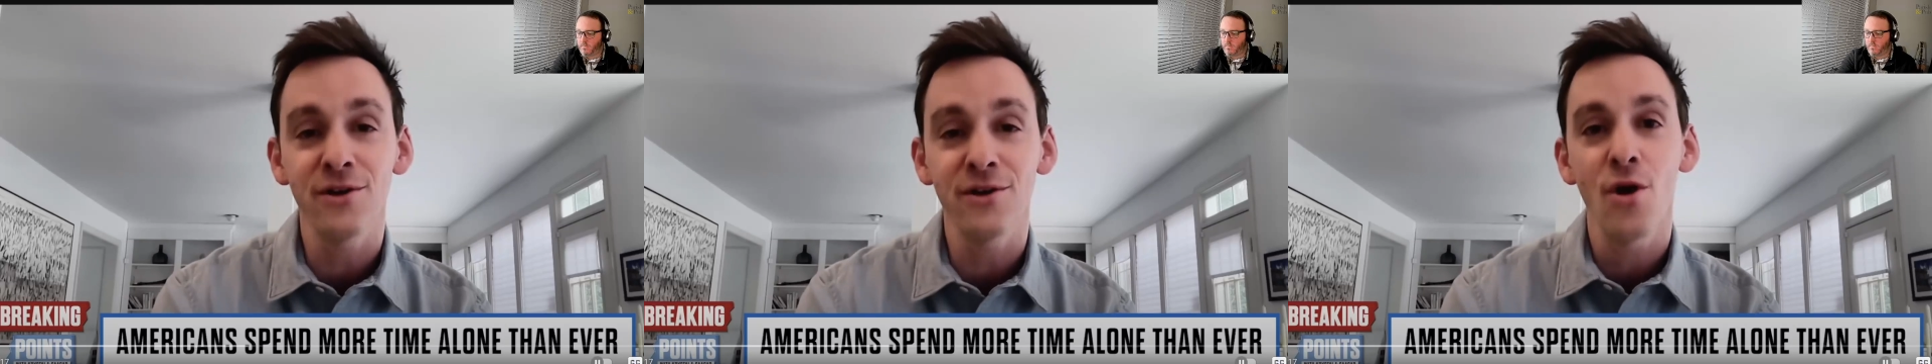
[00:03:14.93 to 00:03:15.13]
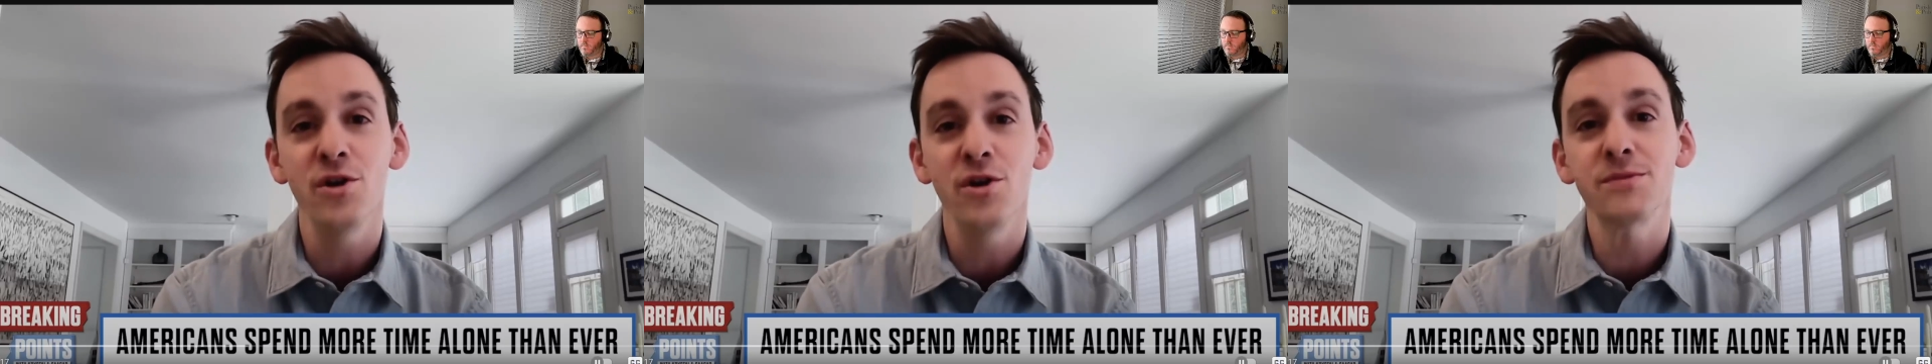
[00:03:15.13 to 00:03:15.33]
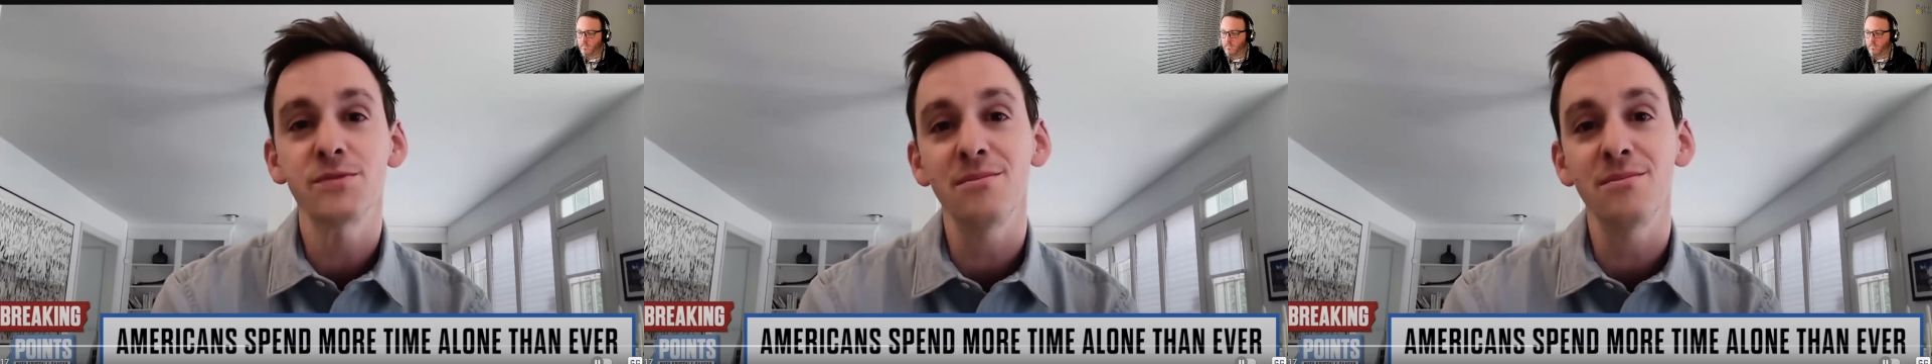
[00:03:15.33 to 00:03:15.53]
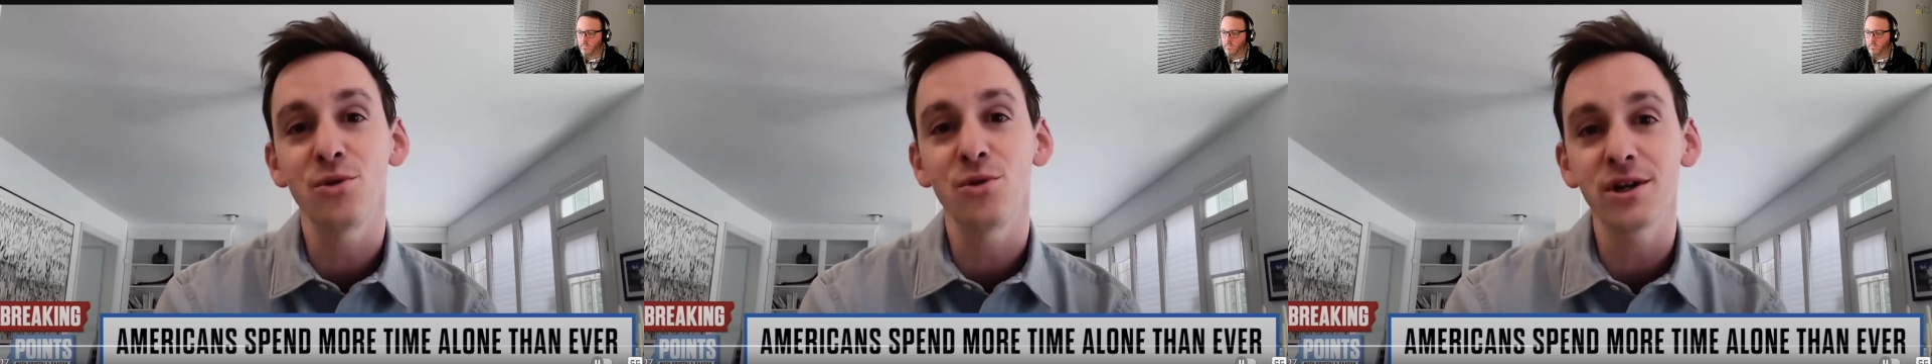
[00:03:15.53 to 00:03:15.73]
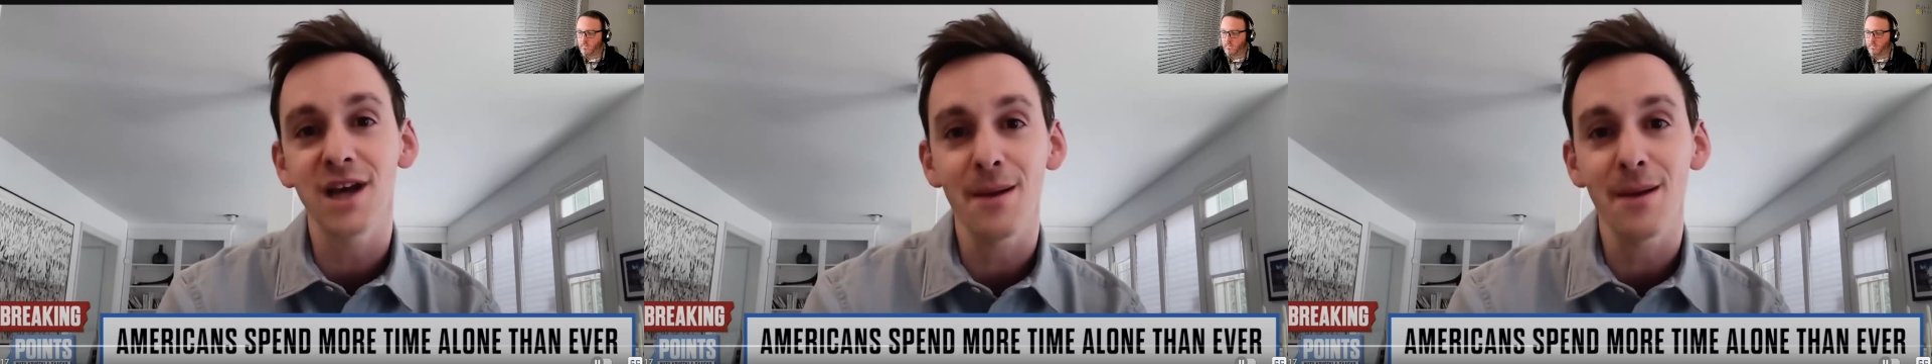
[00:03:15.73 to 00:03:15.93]
we spent more
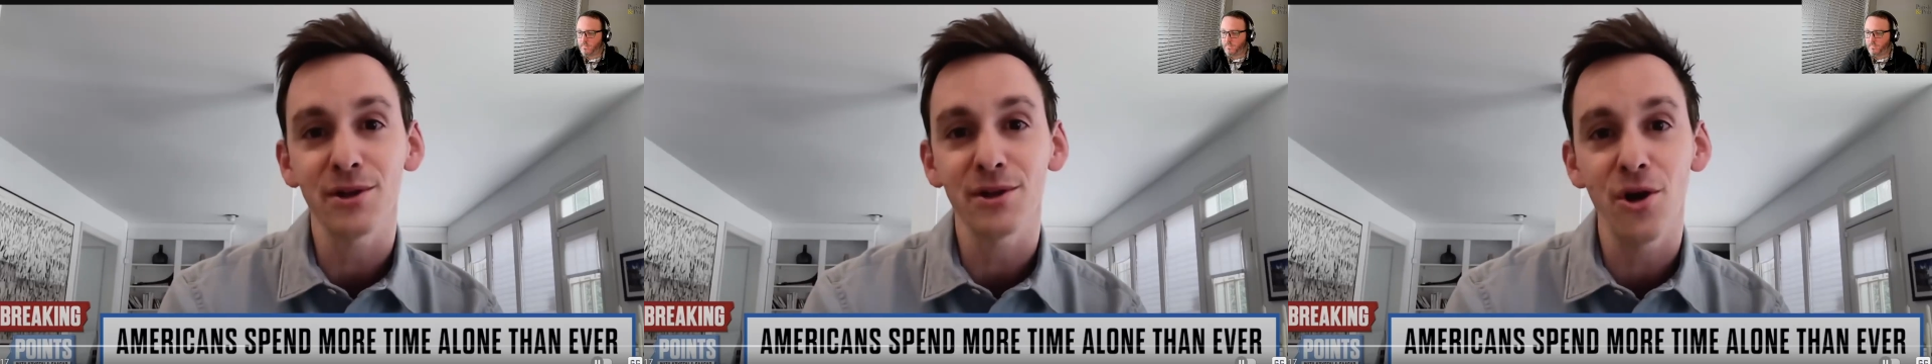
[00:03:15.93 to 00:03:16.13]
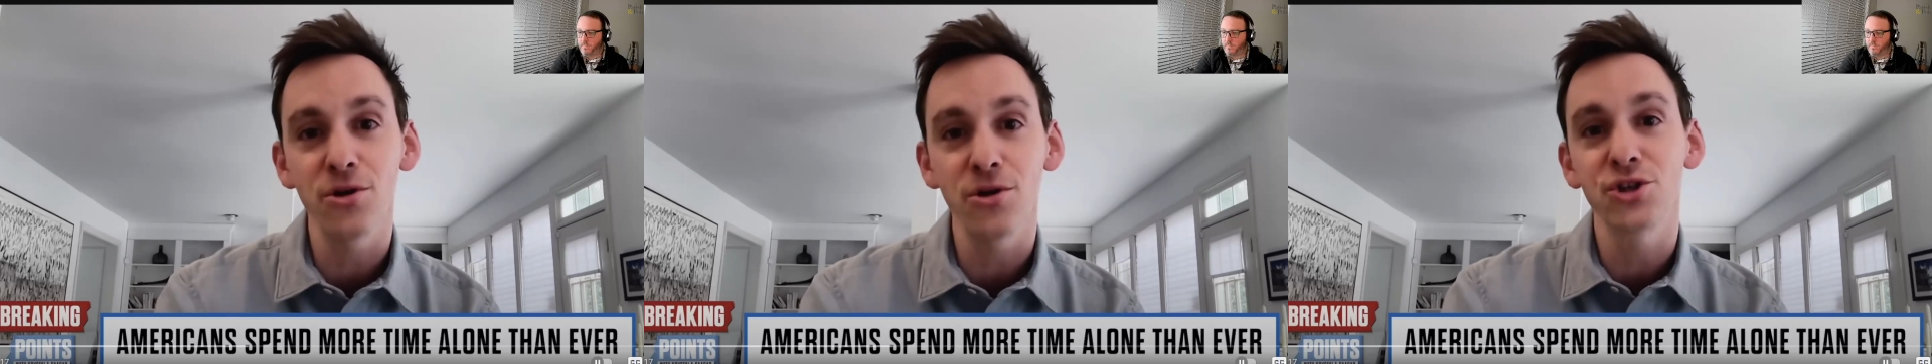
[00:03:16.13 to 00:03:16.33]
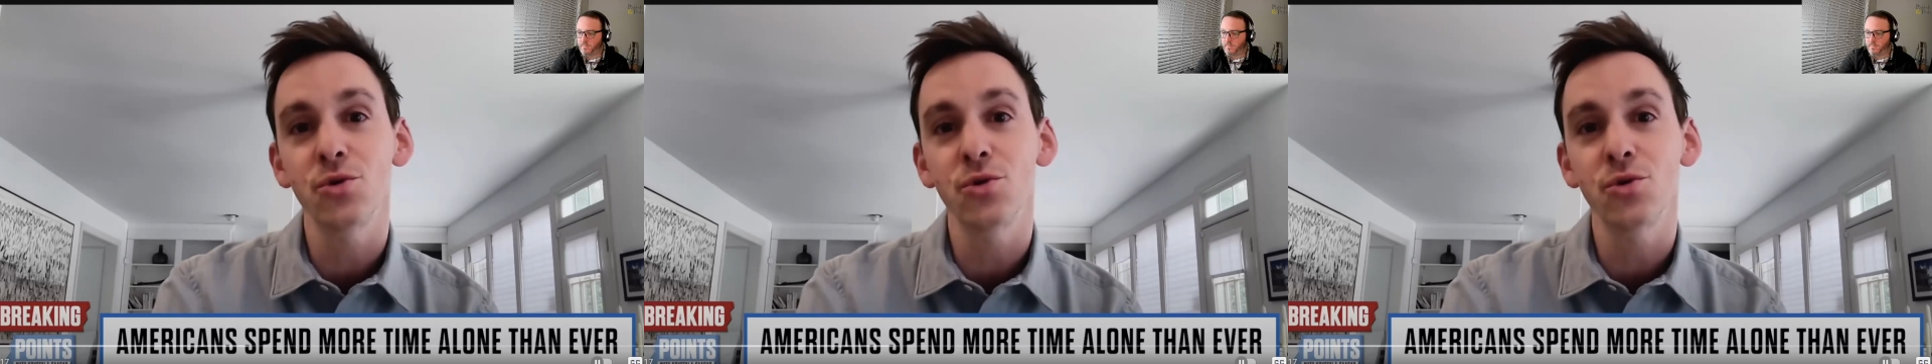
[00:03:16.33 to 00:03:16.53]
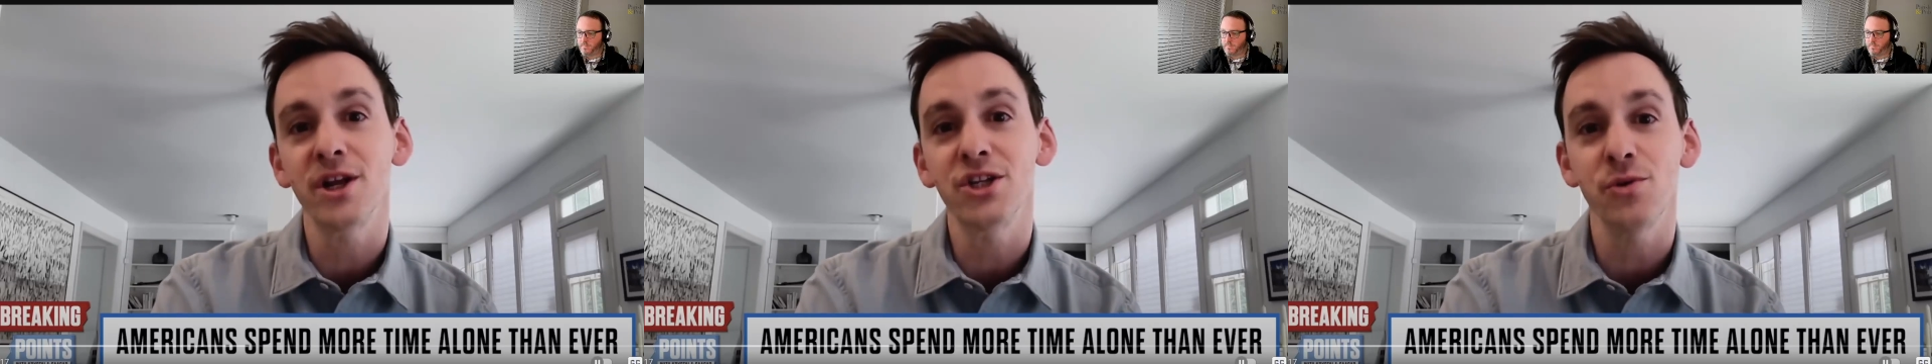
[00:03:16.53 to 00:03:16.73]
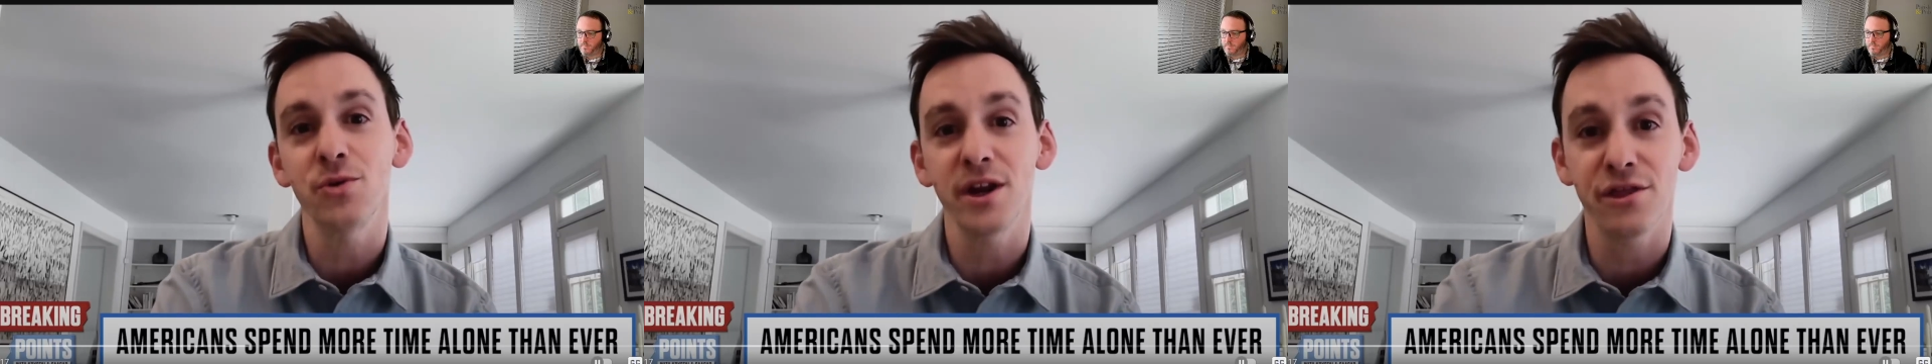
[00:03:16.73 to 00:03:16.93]
time alone in
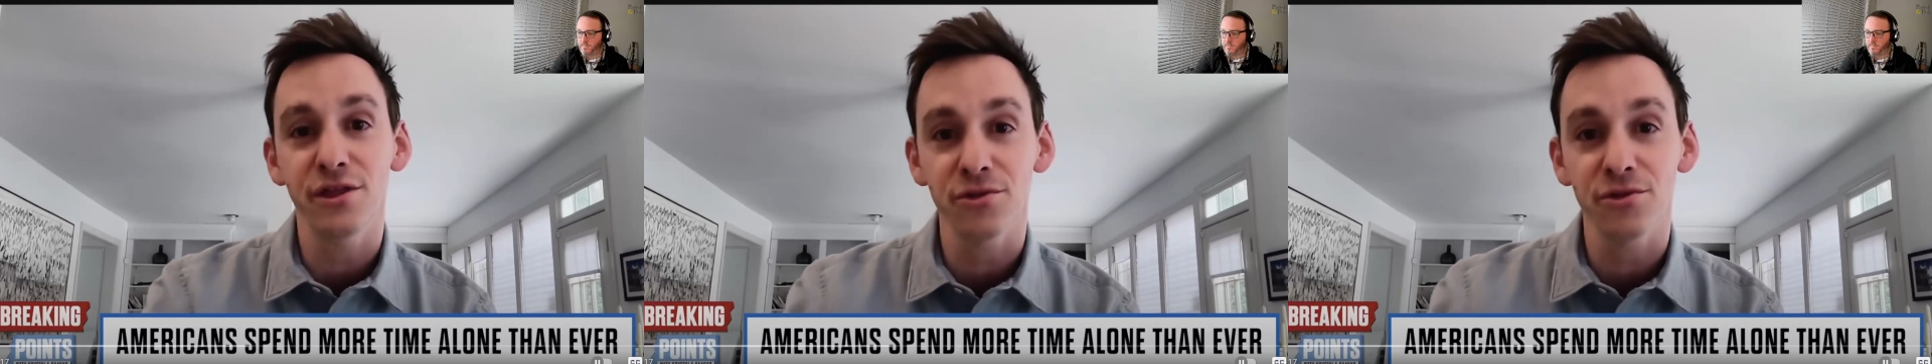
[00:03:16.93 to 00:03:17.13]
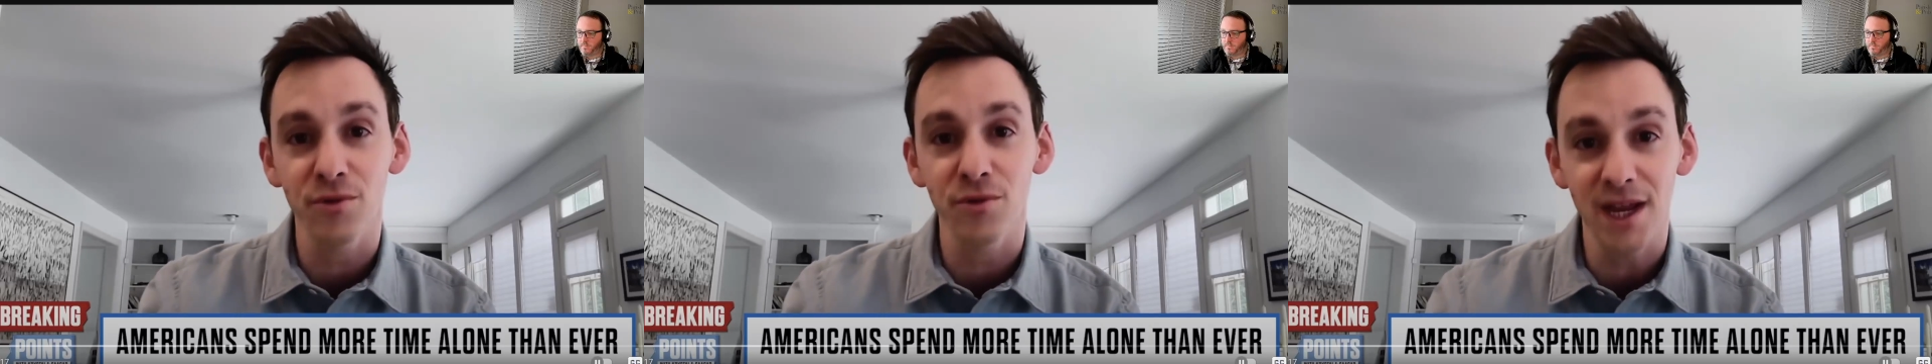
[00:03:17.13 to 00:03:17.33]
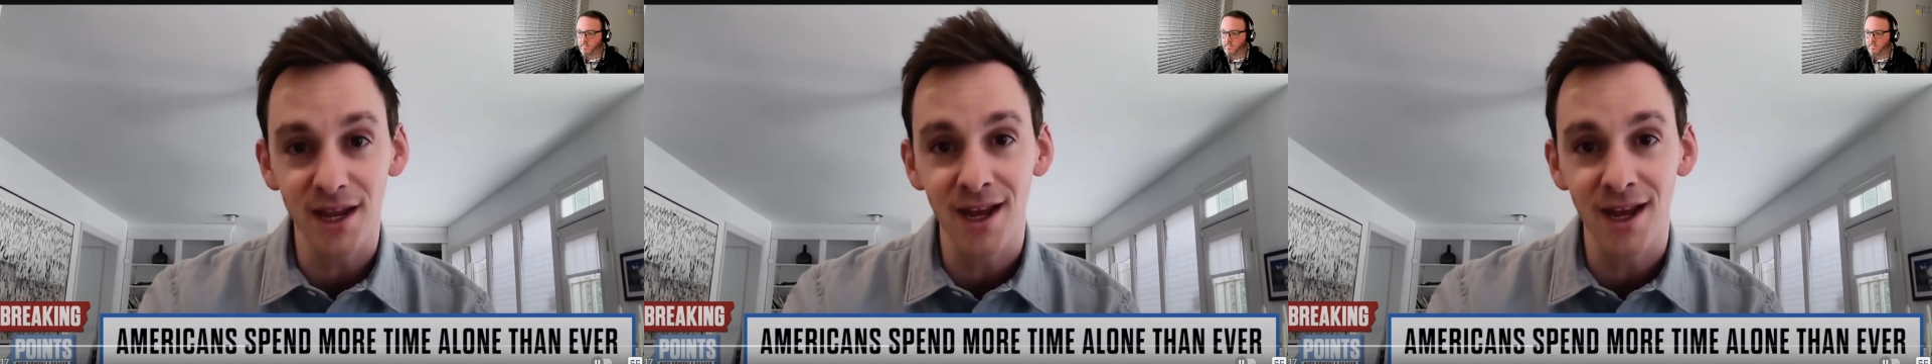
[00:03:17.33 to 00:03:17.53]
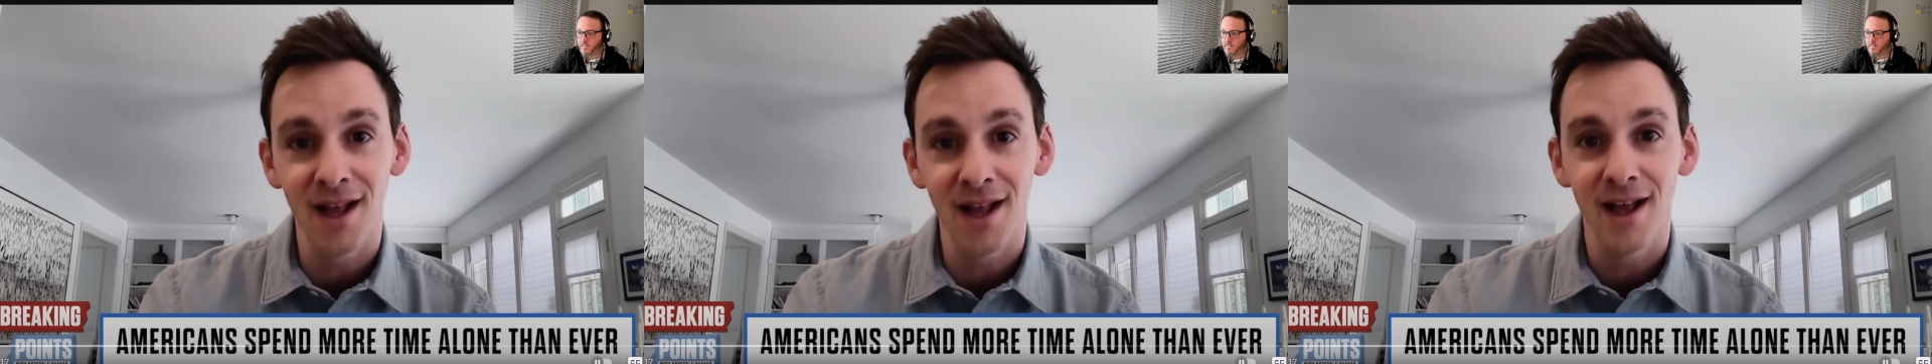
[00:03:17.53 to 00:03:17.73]
2023